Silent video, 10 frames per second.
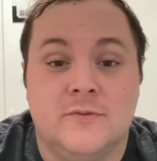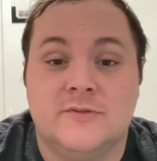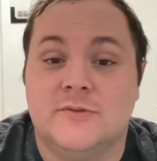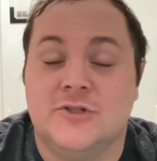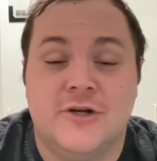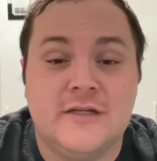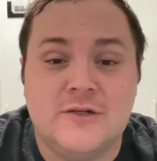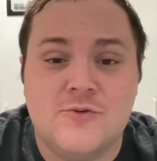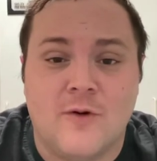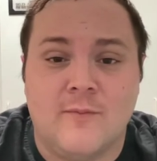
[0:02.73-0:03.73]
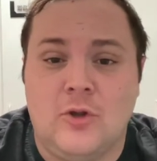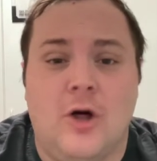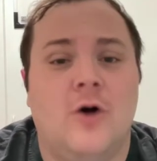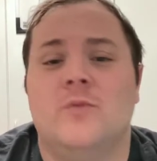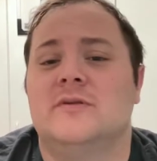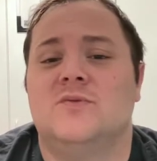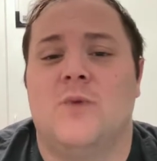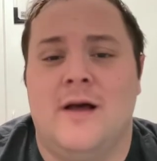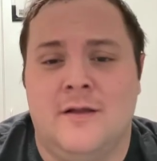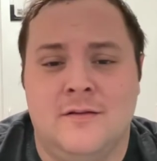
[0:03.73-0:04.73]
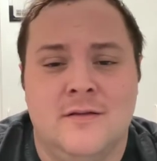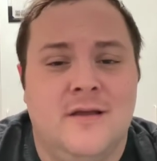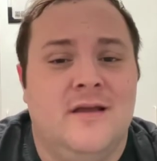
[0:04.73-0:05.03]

was returning to normal, all was well.